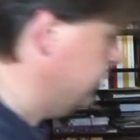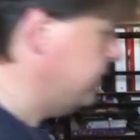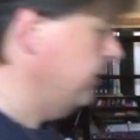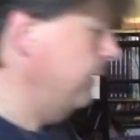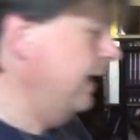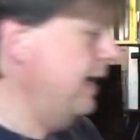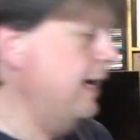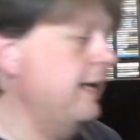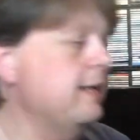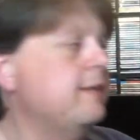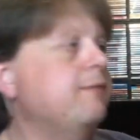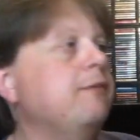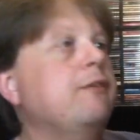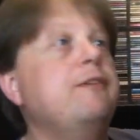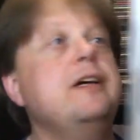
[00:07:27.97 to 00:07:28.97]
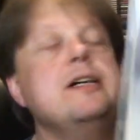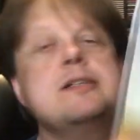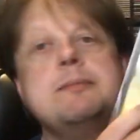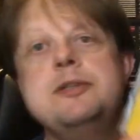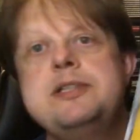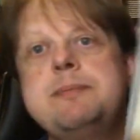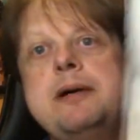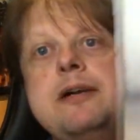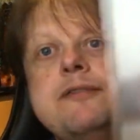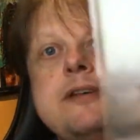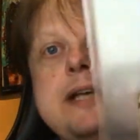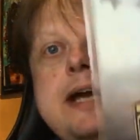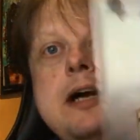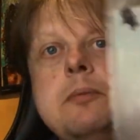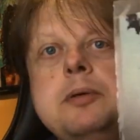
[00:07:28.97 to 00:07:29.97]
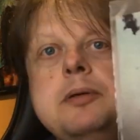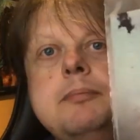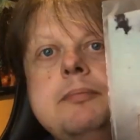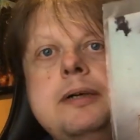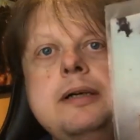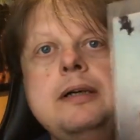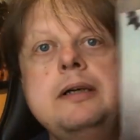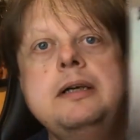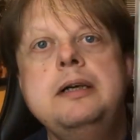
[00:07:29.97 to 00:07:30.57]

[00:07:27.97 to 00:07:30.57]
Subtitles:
he also had the first Monty Python album,